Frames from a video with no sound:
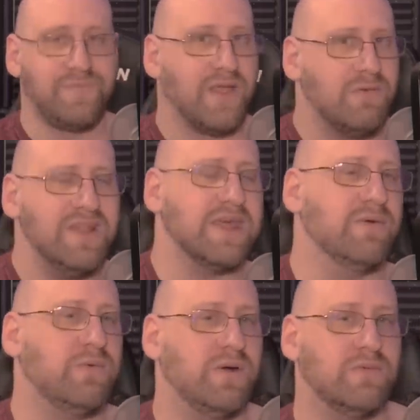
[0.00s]
Really?
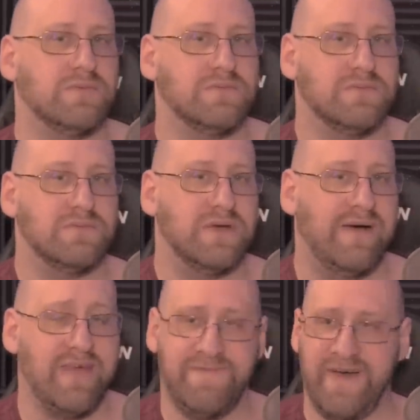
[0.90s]

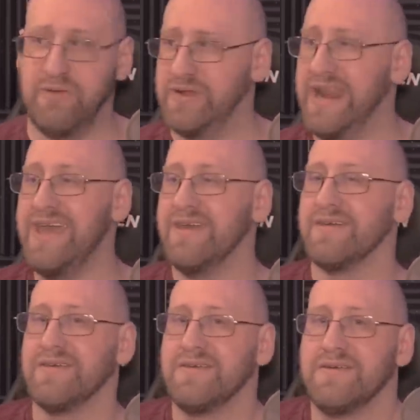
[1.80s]
Have they found any?
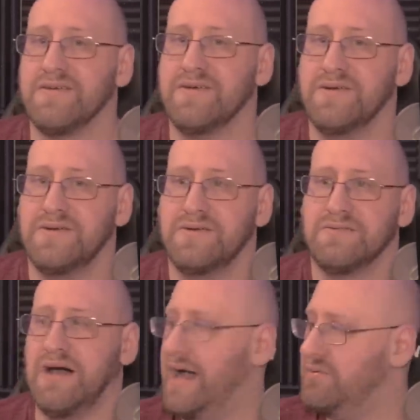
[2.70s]

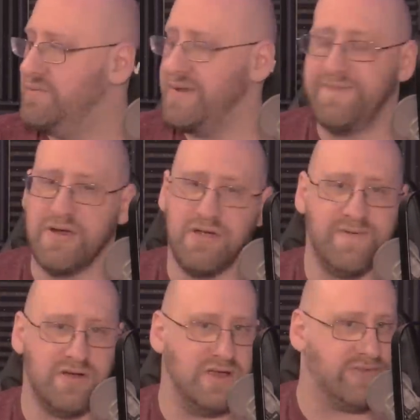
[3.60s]
Well, I would be very,
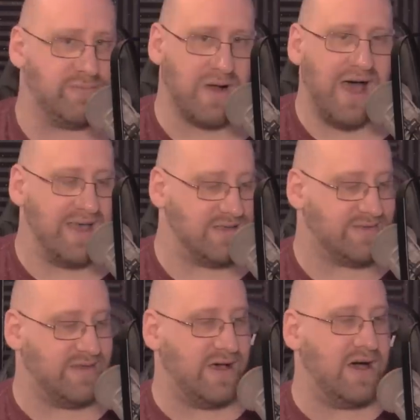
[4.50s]
very
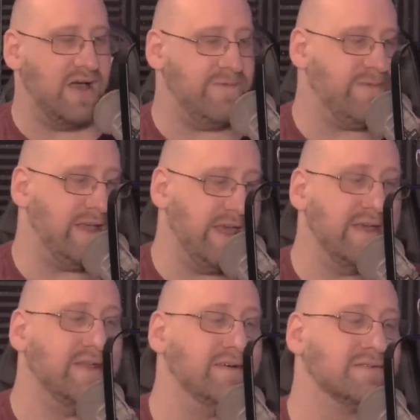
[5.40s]
surprised uh, if they did.